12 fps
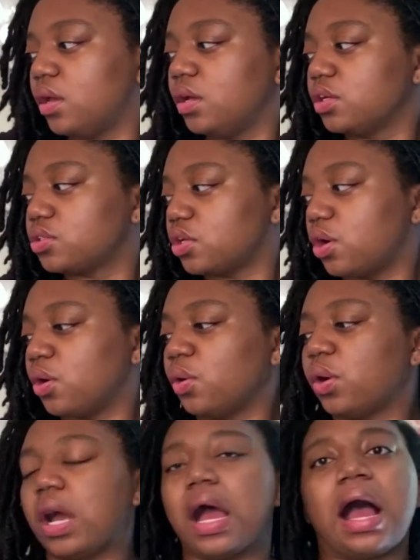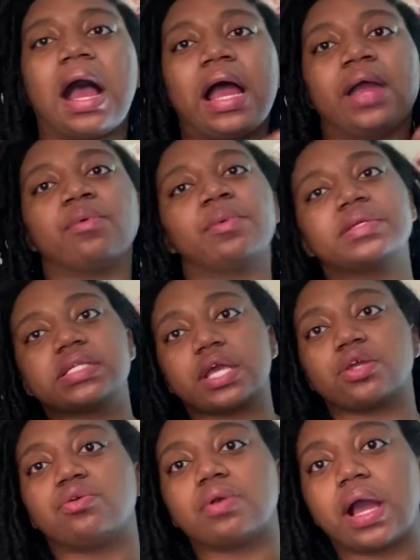So I will be
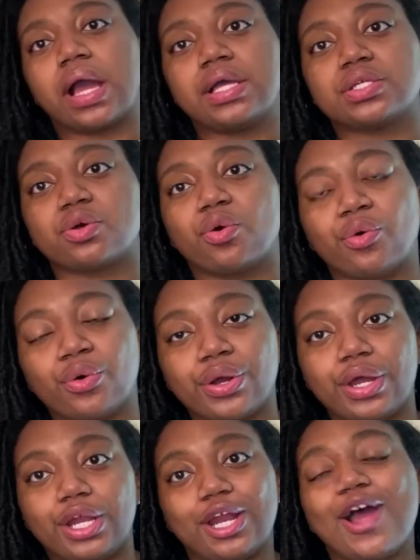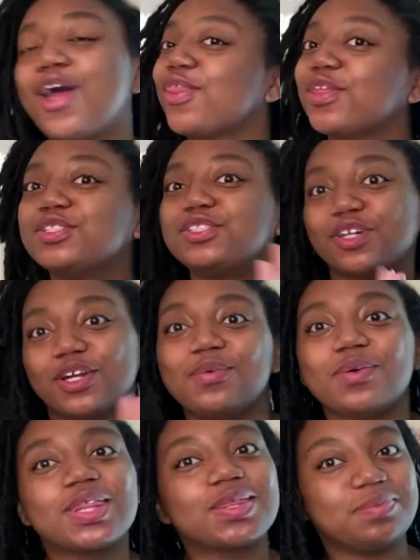taking you guys on the journey
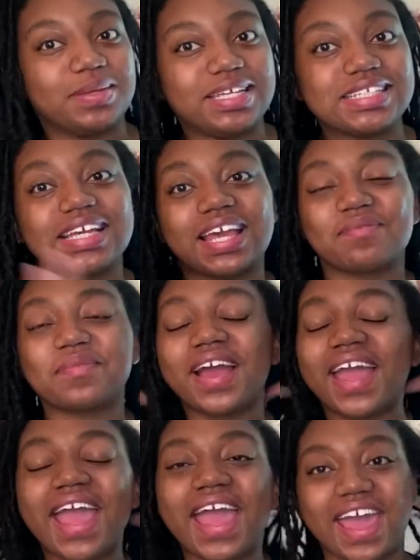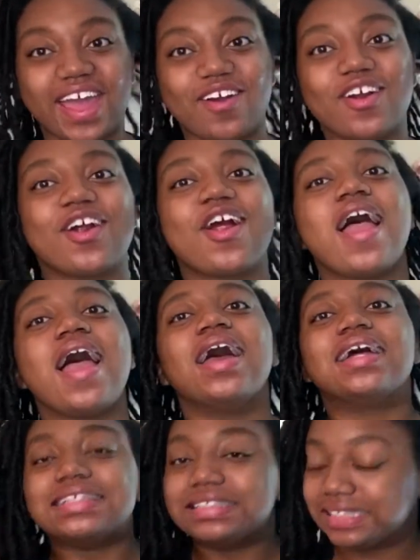with me to get my hair
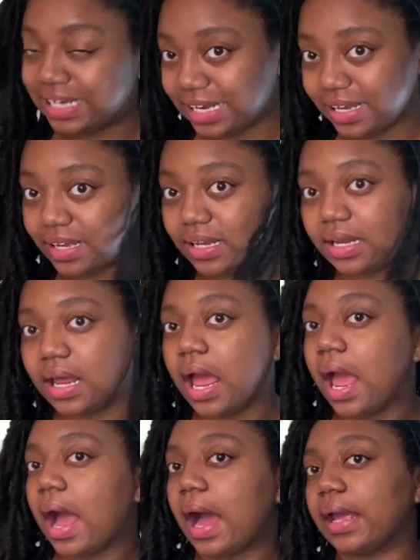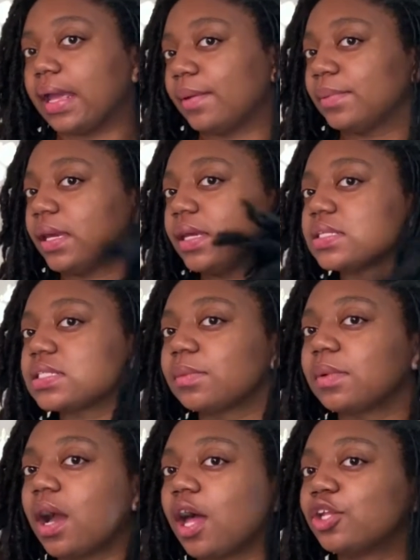done. I am getting
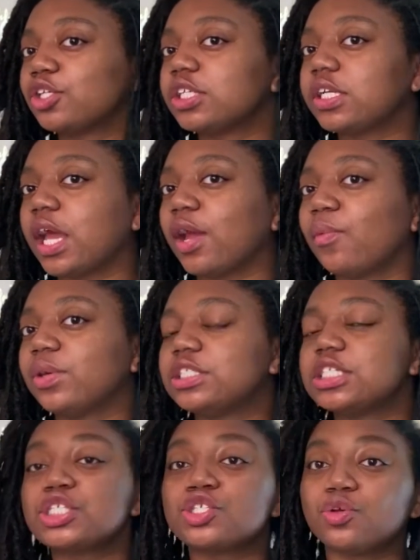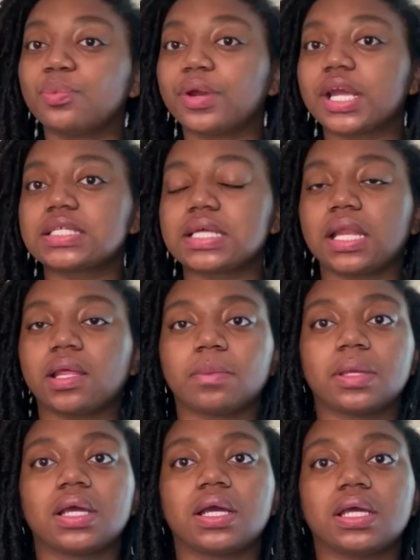some color today, which is super exciting
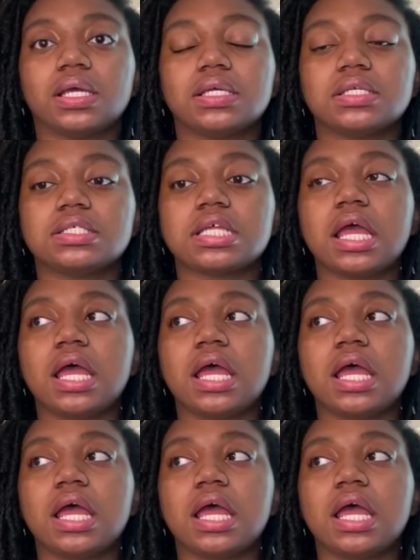because